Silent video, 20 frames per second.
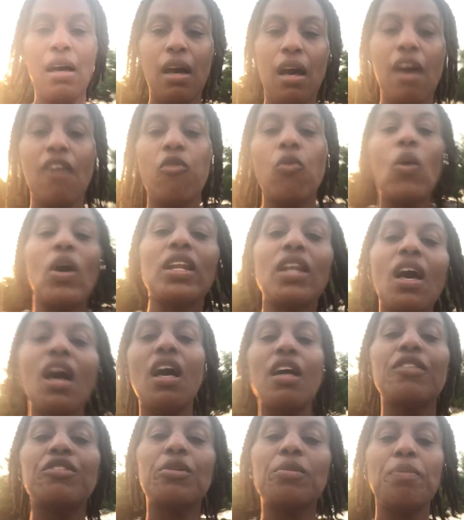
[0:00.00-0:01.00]
of what
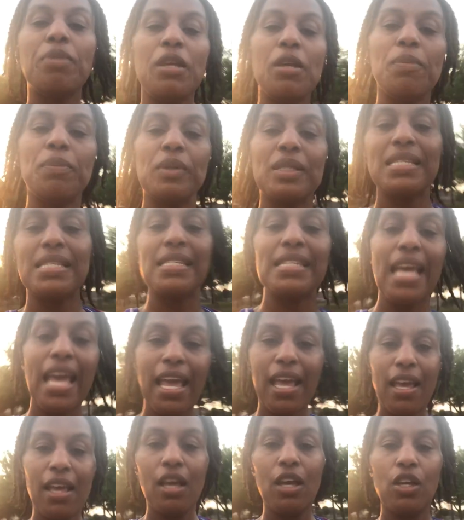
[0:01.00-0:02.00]
other people
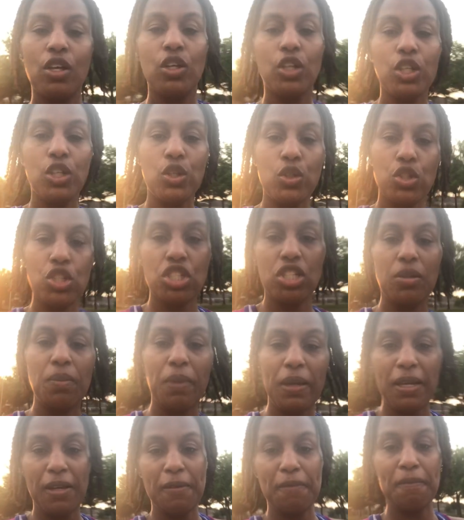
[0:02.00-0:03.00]
say you should
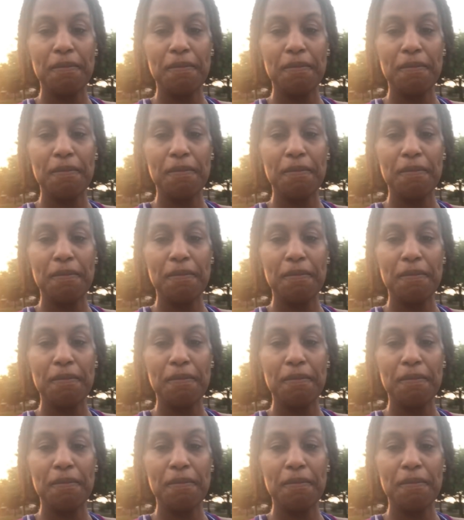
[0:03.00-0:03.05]
be.